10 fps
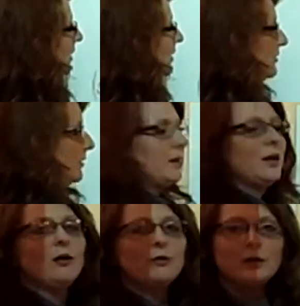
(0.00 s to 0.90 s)
ease on the
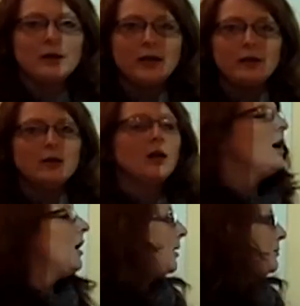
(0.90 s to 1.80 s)
calculator,
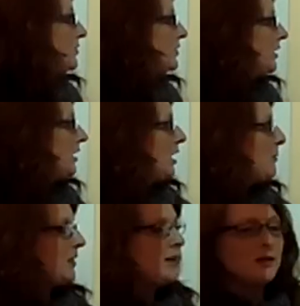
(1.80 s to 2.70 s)
I'm just going to
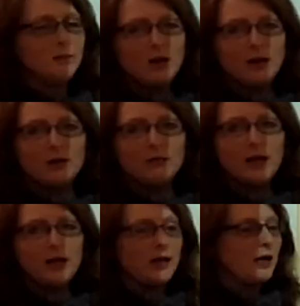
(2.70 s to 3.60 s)
keep this. I'm not going
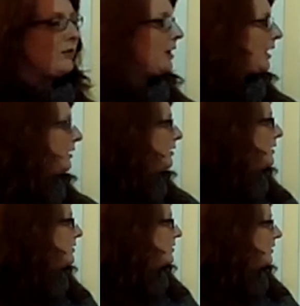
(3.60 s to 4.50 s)
to write it out yet.
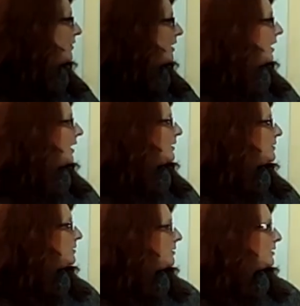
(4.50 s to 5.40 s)
So I've got
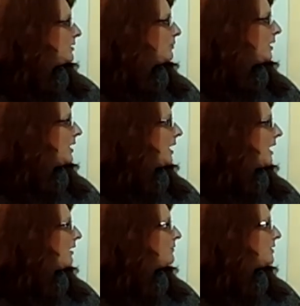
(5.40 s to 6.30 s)
s to the
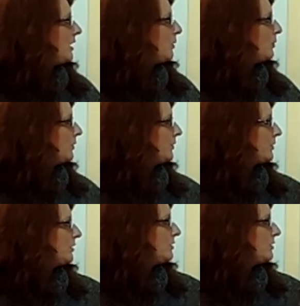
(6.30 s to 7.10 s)
3/2 equals